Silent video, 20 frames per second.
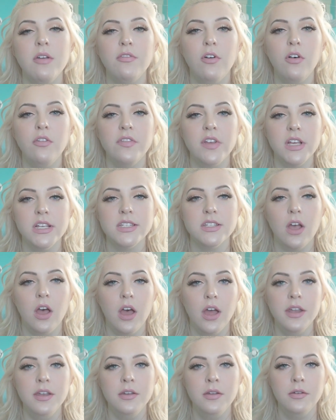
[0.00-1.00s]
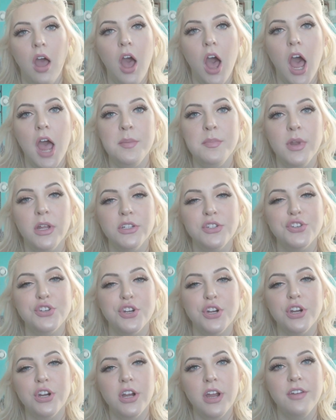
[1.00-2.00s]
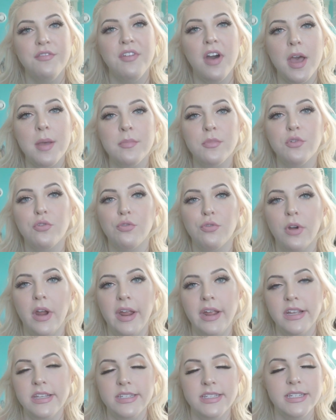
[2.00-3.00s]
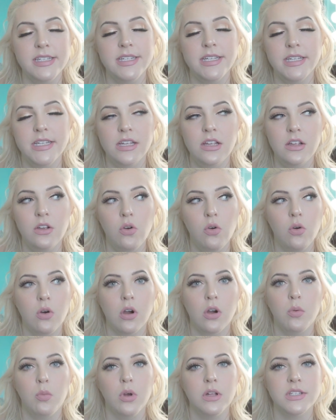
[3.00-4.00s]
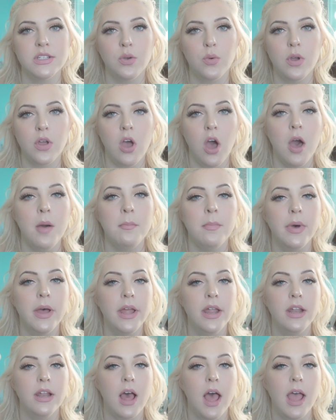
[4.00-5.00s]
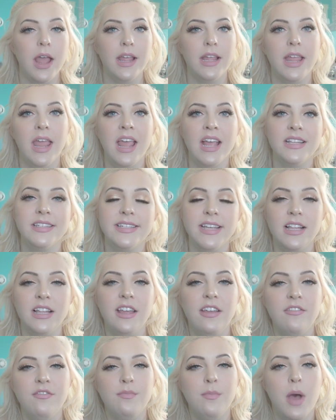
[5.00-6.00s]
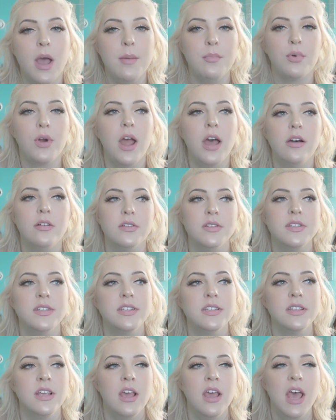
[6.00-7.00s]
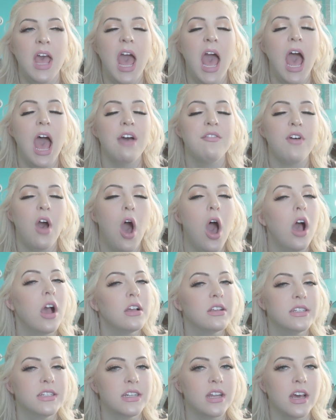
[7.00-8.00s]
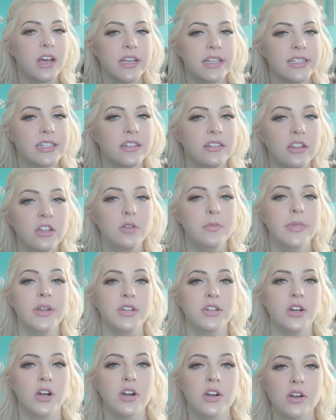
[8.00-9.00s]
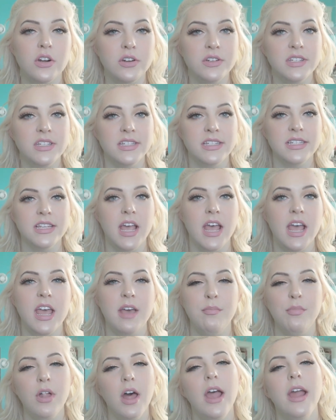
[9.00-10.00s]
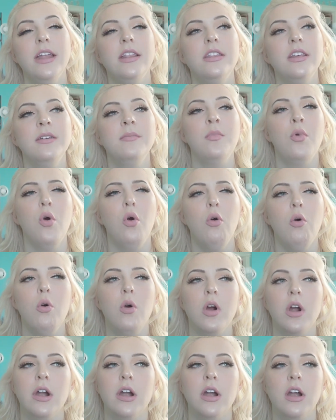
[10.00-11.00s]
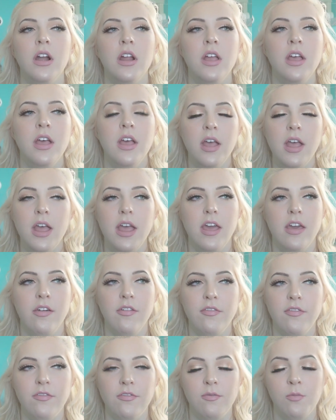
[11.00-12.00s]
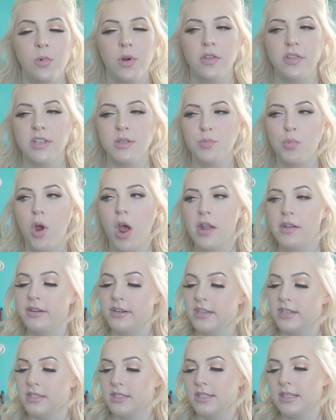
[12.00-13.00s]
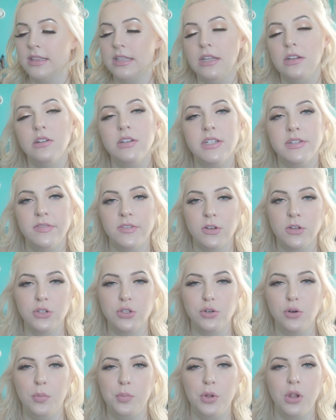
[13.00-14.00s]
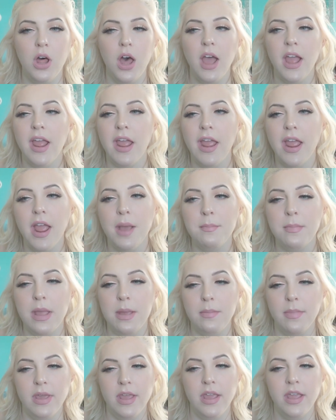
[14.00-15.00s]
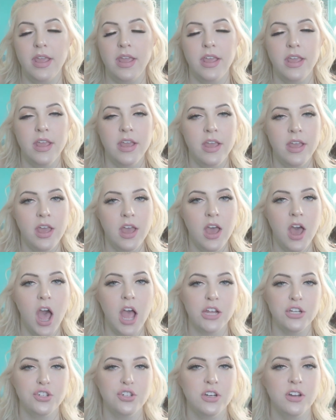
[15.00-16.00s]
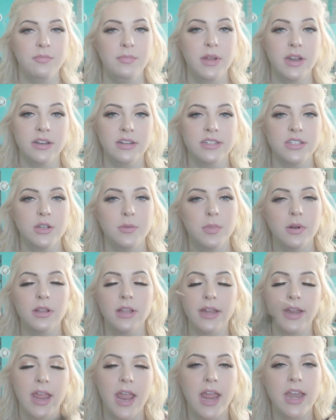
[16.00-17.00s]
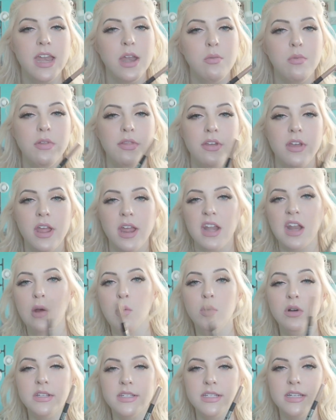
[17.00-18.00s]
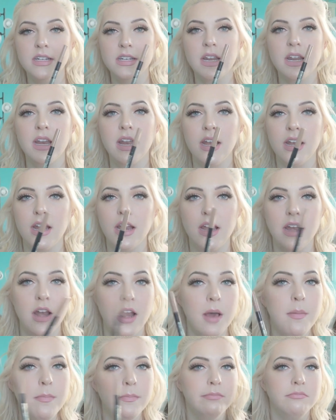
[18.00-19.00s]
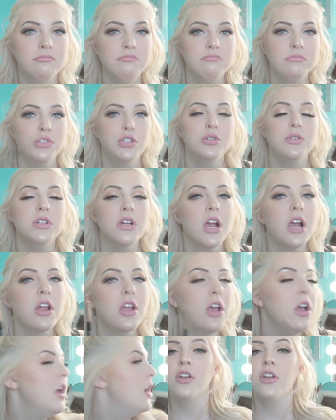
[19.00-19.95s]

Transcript: my full face on. I'm not sure if I'm crazy or what's going on, but I can't tell if my brows have oxidized a little bit darker since I applied them, or if where this product is a little difficult to apply, maybe I should have been super light-handed with it and I wasn't, and it ended up too dark.